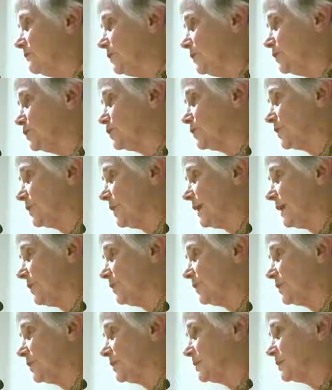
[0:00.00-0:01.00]
venture
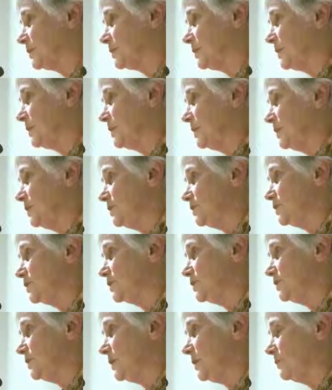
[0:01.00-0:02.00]
capitalists to
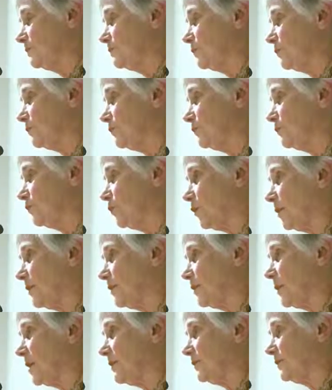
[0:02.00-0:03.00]
create both
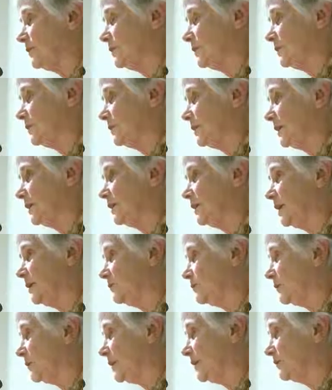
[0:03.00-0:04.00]
for-profit and
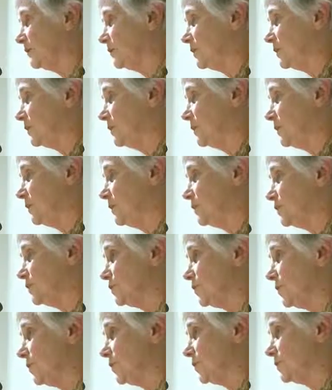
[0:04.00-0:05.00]
nonprofit
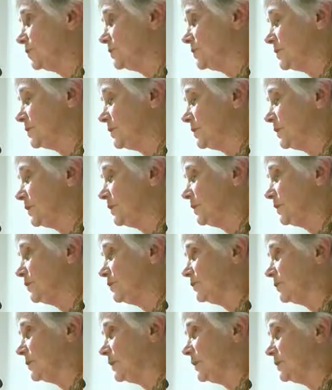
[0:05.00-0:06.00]
charters and
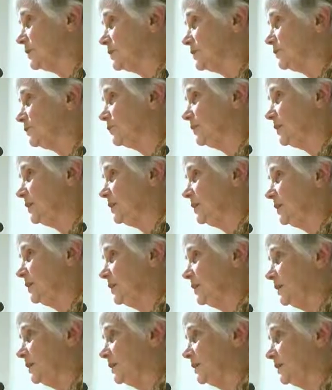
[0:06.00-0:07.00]
other kinds of
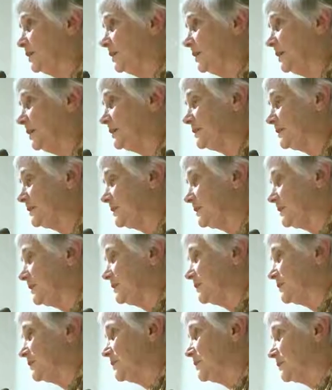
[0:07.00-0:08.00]

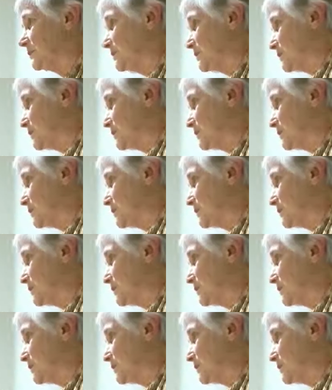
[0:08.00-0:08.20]
entities to